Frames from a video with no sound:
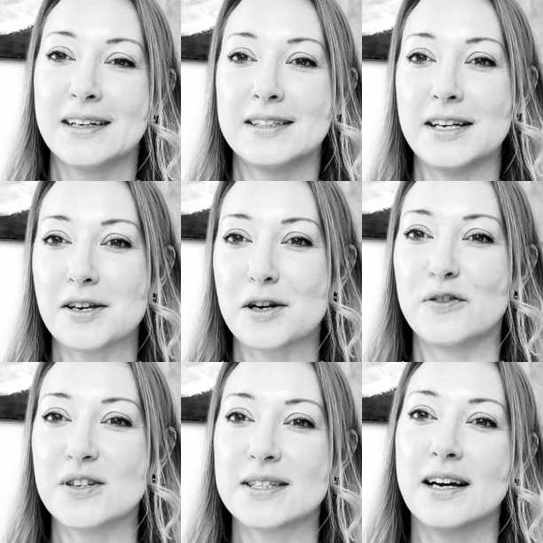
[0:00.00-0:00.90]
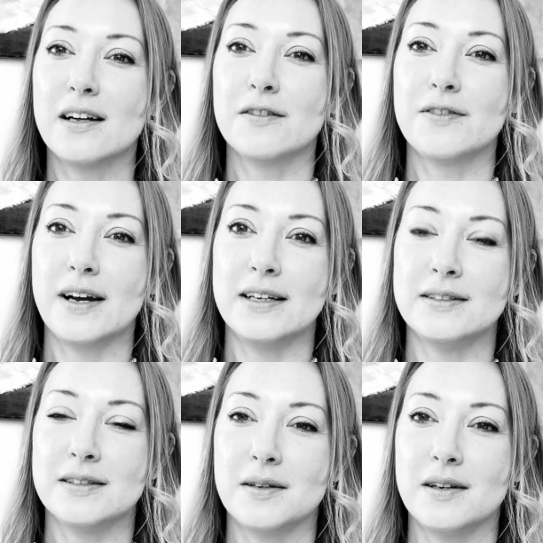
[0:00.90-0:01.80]
take care of yourself
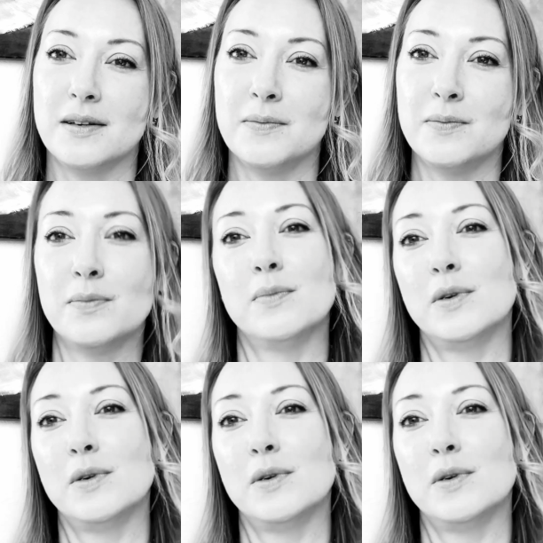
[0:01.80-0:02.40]
and um,